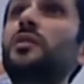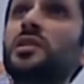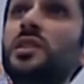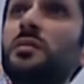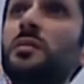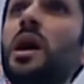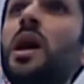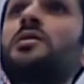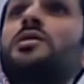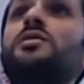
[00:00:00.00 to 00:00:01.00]
got some
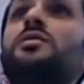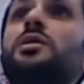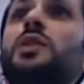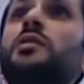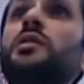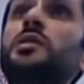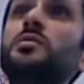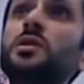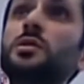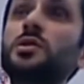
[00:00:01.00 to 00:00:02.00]
answers for you. I've got some
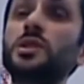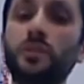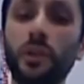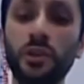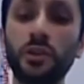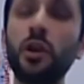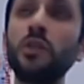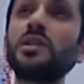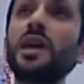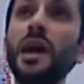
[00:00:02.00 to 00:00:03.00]
solutions for you. So
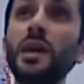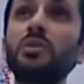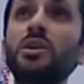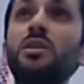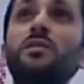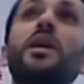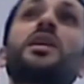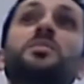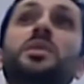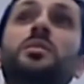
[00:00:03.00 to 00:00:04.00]
don't aim to
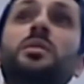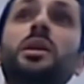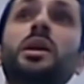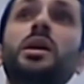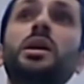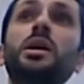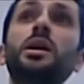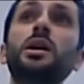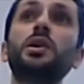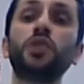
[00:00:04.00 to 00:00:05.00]
convert people.
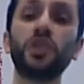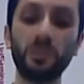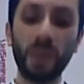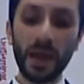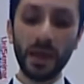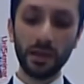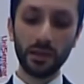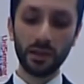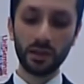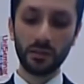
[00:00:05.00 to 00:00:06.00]
Just make
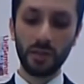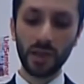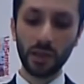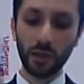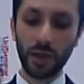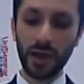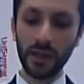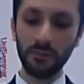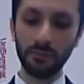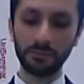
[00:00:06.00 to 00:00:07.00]
your
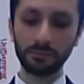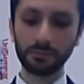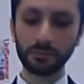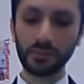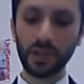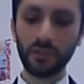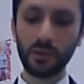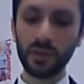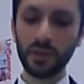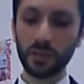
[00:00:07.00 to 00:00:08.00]
aim
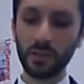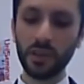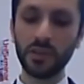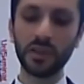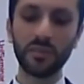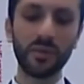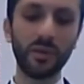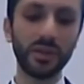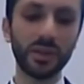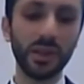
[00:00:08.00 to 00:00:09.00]
from this community
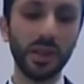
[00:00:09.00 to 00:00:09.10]
spirit